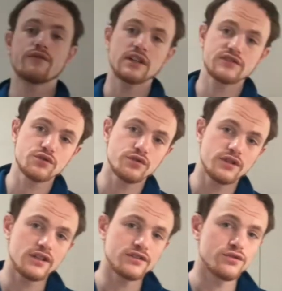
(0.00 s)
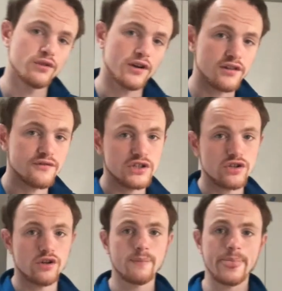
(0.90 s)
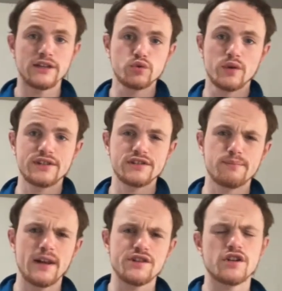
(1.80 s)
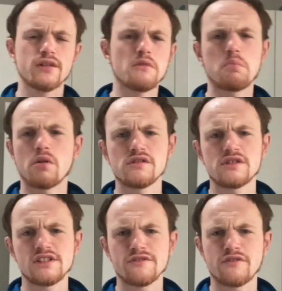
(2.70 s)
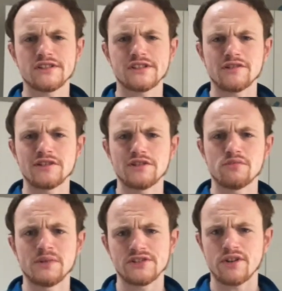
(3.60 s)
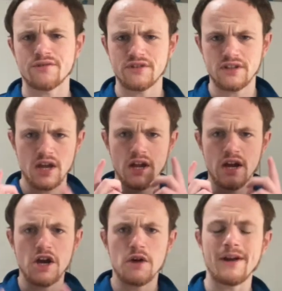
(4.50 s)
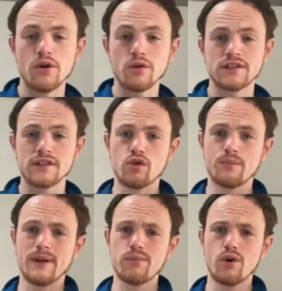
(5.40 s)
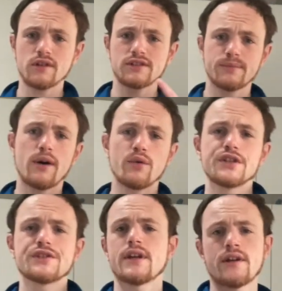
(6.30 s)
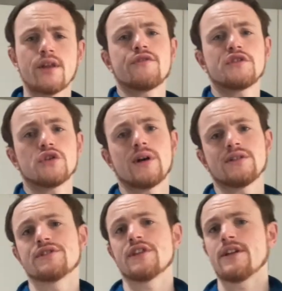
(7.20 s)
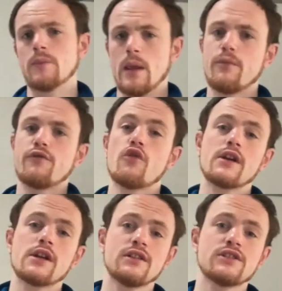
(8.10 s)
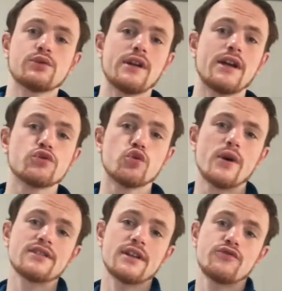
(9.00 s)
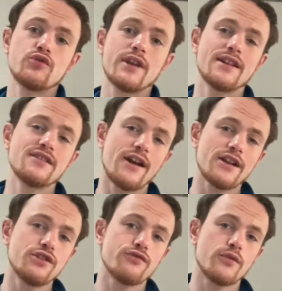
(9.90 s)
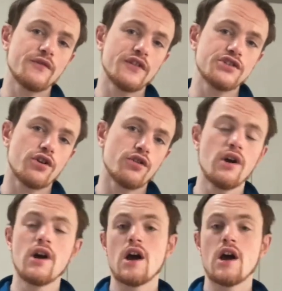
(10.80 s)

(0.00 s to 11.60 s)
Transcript: thanks for tuning in to another video. As always it's a pleasure. Apologies if I sound a little bit stuffy. My nose is a little bit blocked, but I wanted to get another video out today. Before I get into it, as always, if you get any value from the video